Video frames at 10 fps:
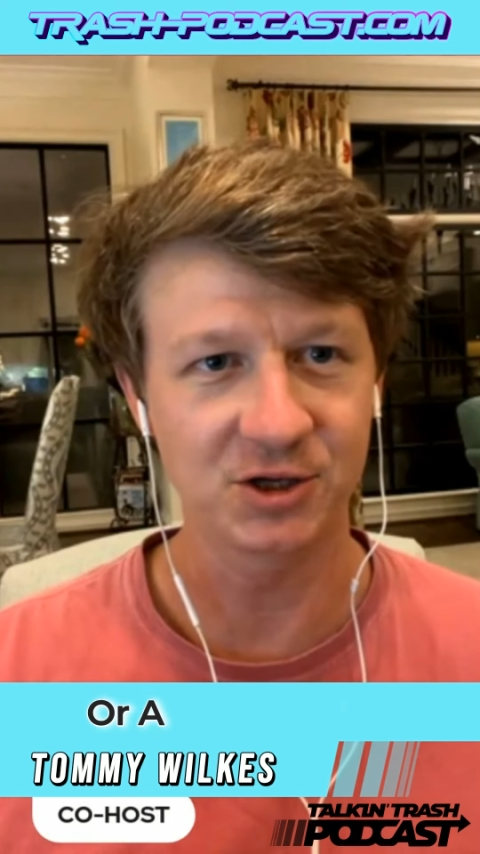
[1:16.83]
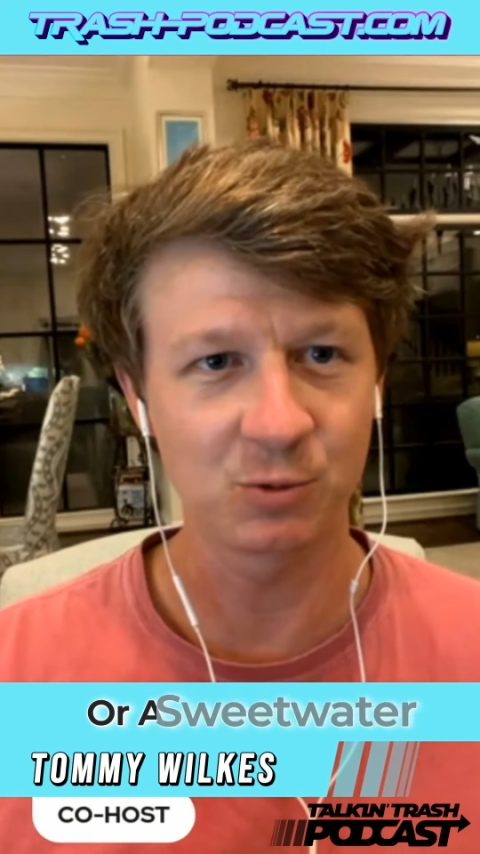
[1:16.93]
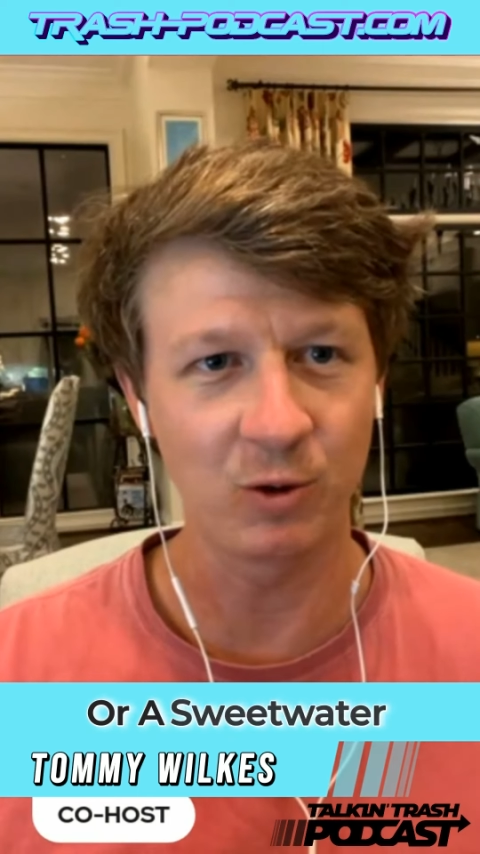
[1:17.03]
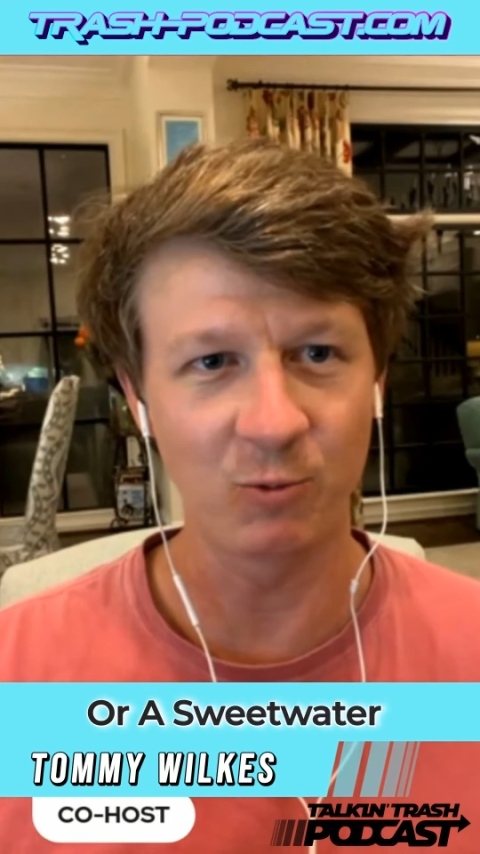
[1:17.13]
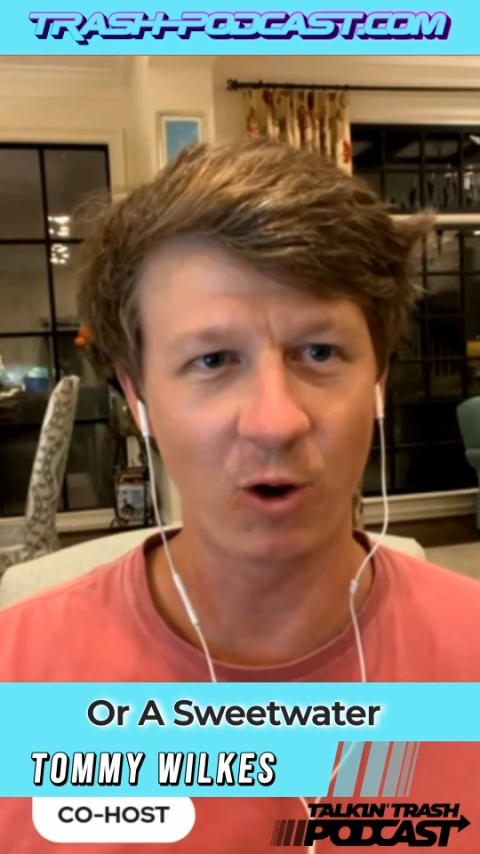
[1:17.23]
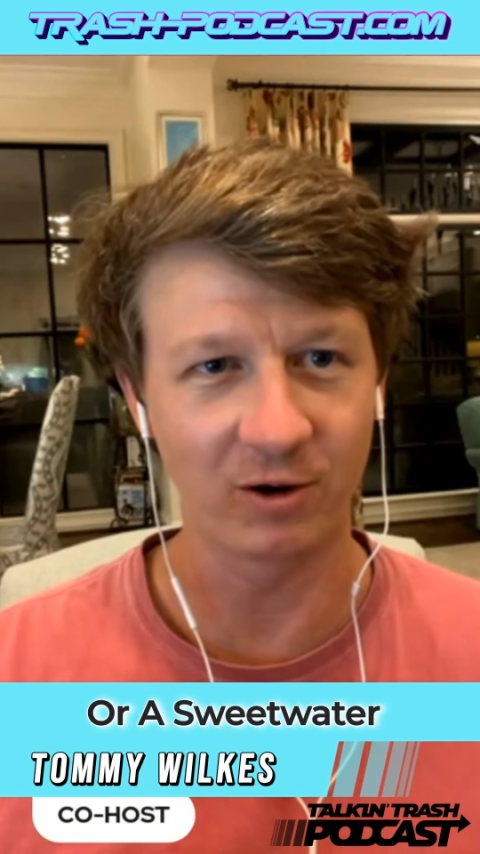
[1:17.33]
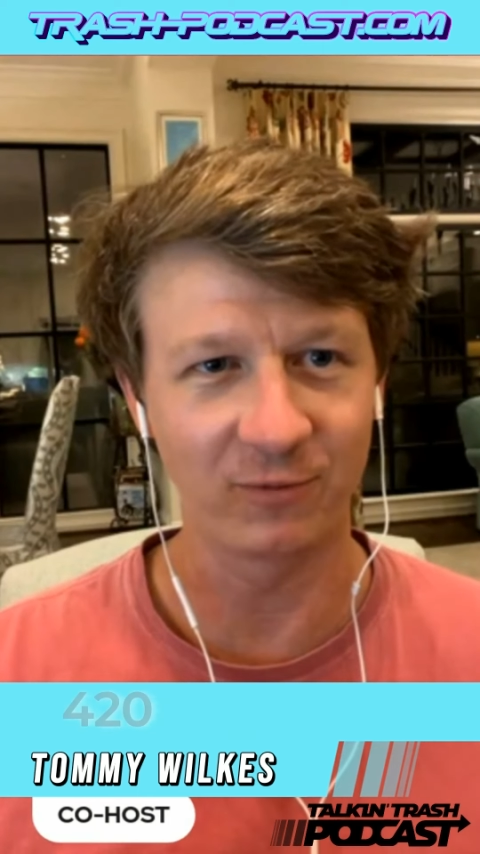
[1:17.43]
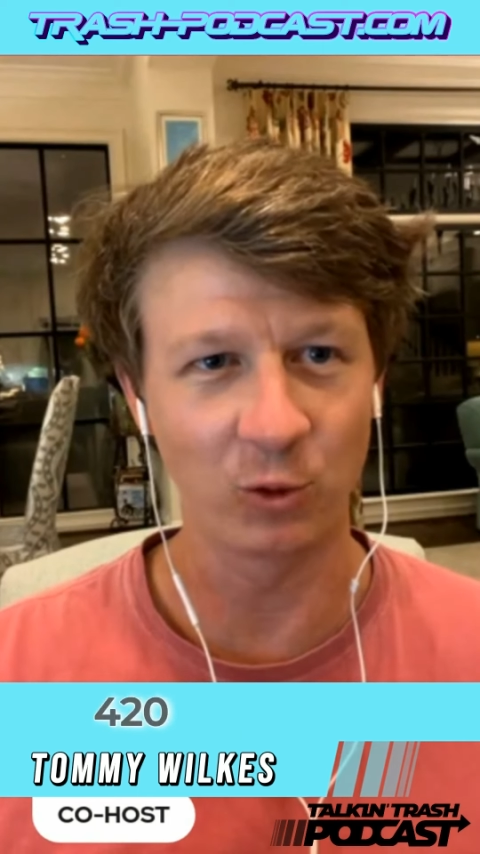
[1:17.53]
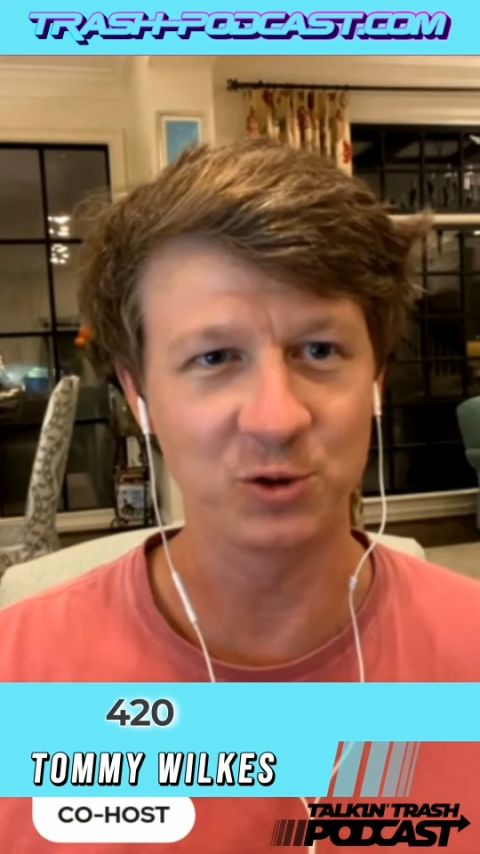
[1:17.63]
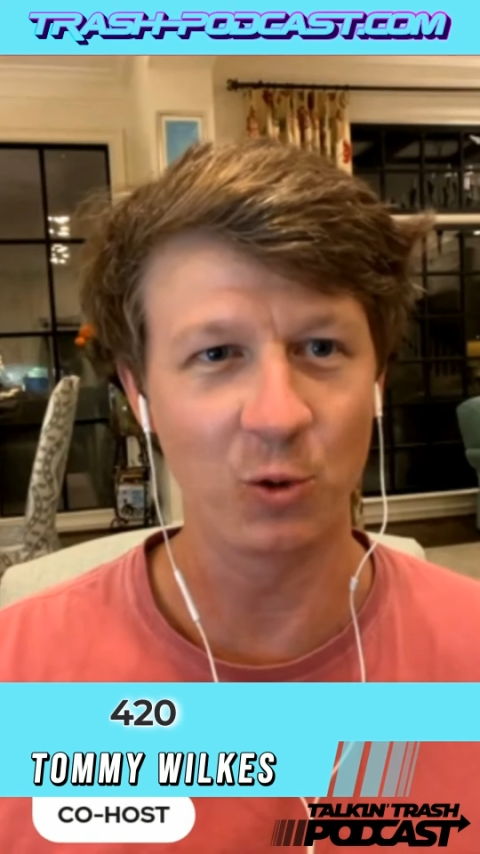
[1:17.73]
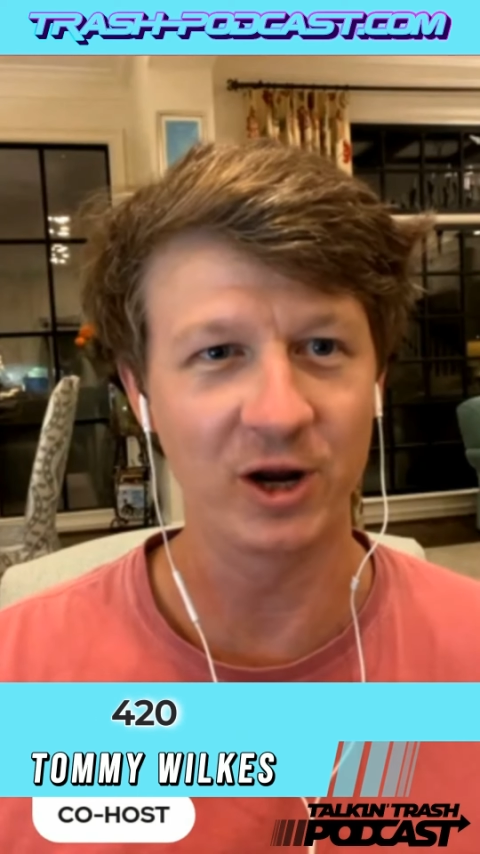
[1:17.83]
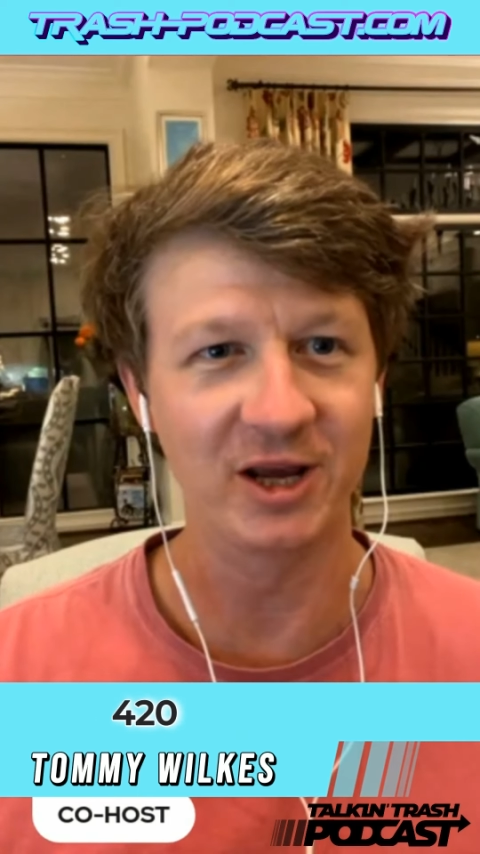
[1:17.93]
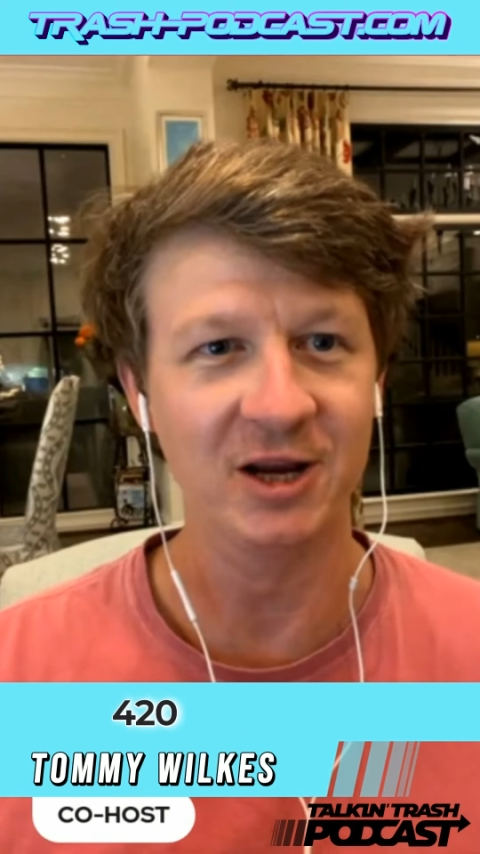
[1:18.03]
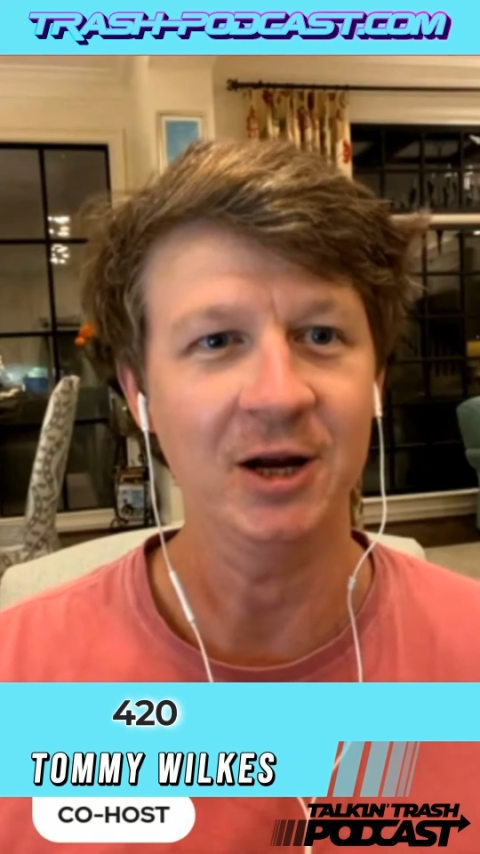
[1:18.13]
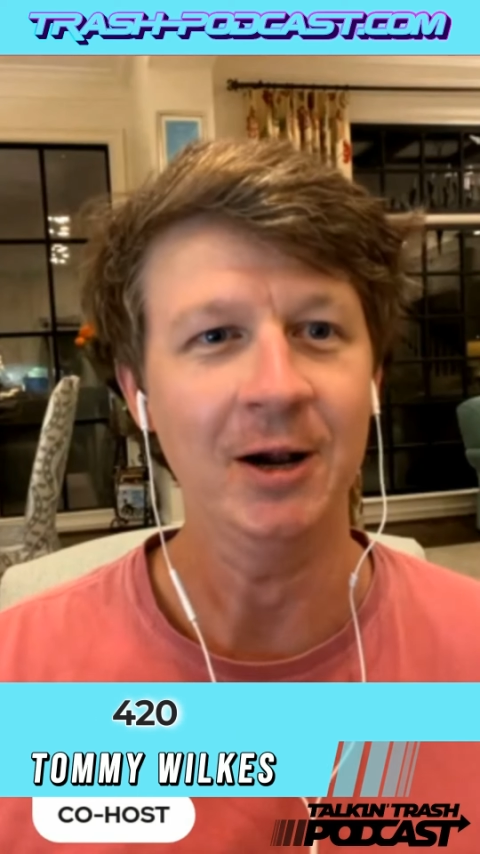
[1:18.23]
Sweetwater
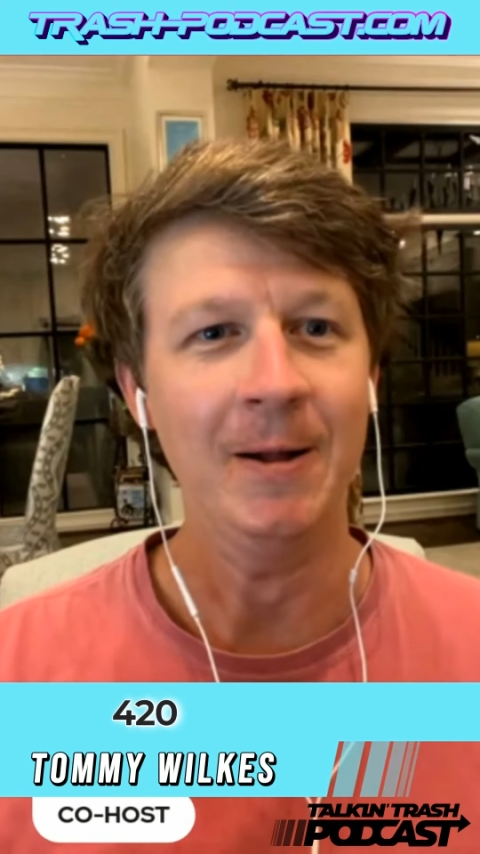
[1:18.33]
420